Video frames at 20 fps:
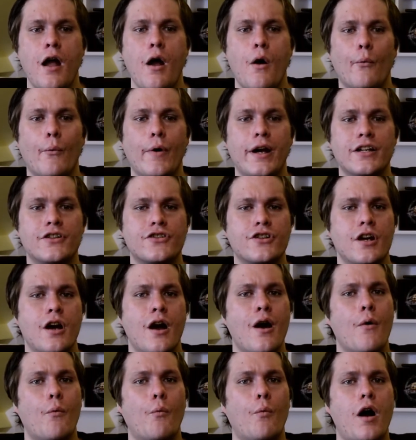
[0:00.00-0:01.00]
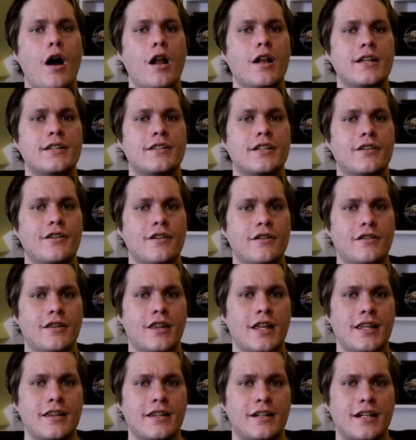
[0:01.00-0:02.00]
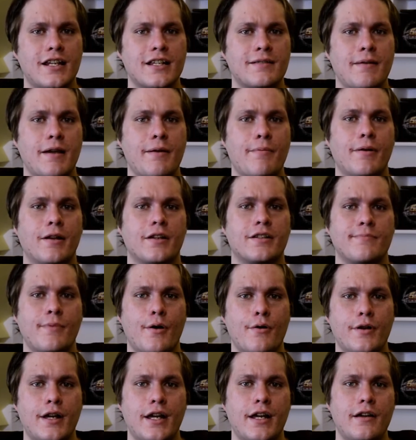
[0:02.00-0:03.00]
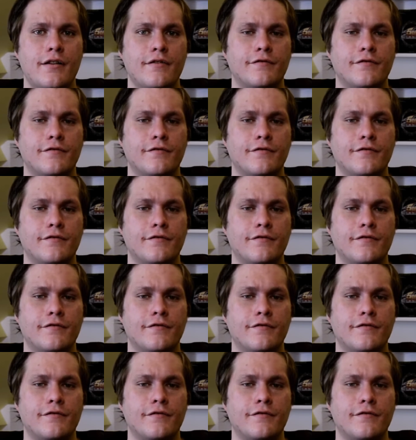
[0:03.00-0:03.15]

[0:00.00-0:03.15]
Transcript: which, while it's a good thing that less people are smoking,